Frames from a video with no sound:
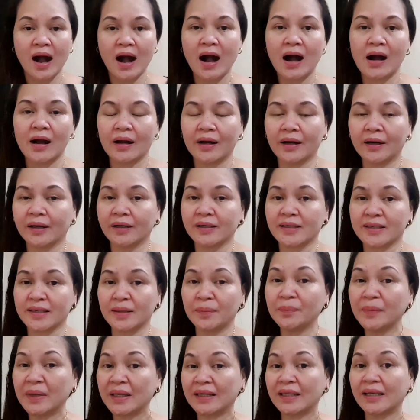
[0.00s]
are
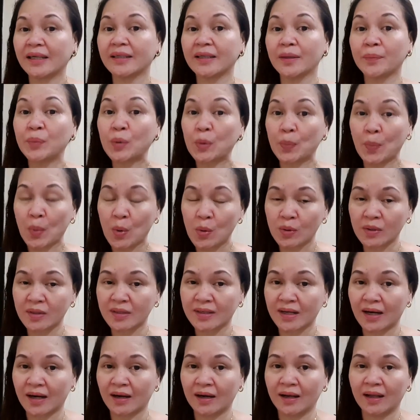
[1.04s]
submitting the
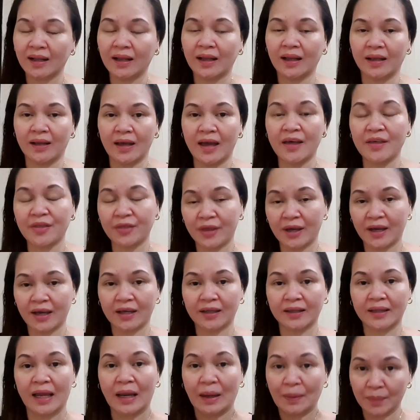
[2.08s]
proposal and
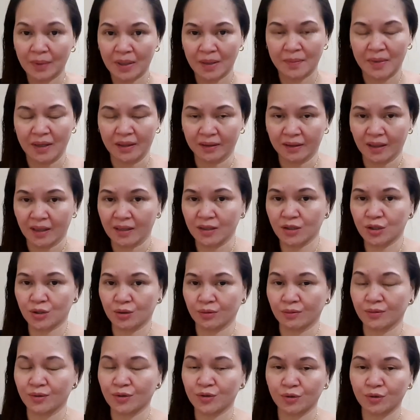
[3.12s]
then the implementation.